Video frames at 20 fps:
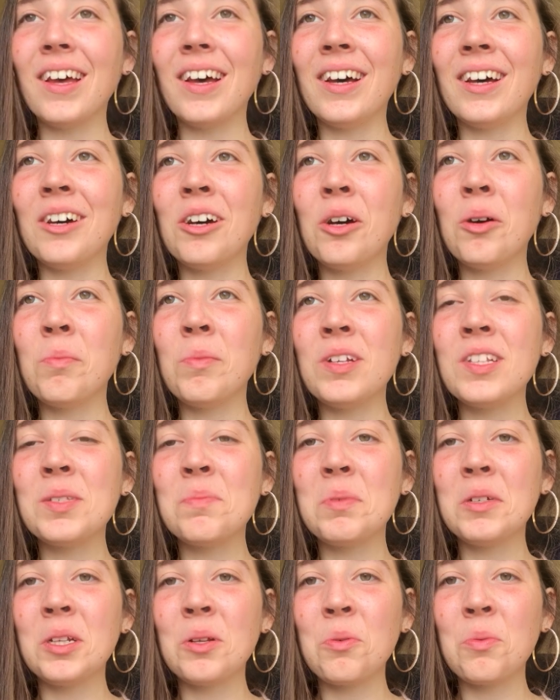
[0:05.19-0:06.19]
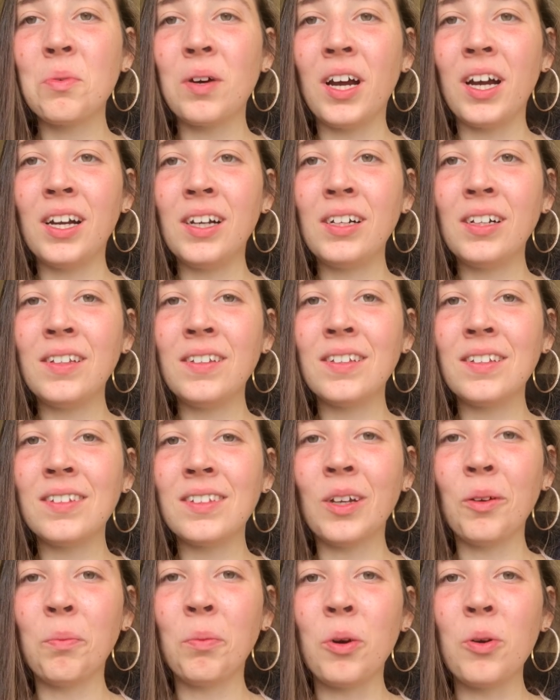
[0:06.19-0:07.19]
Um, it's been a while since
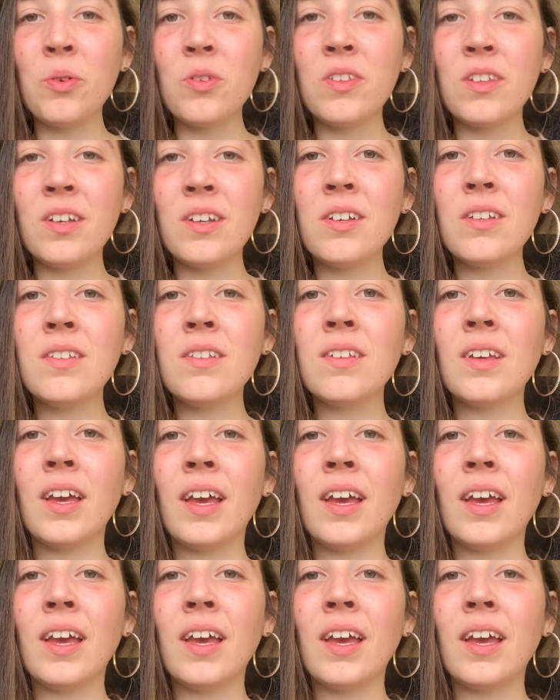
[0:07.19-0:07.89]
I posted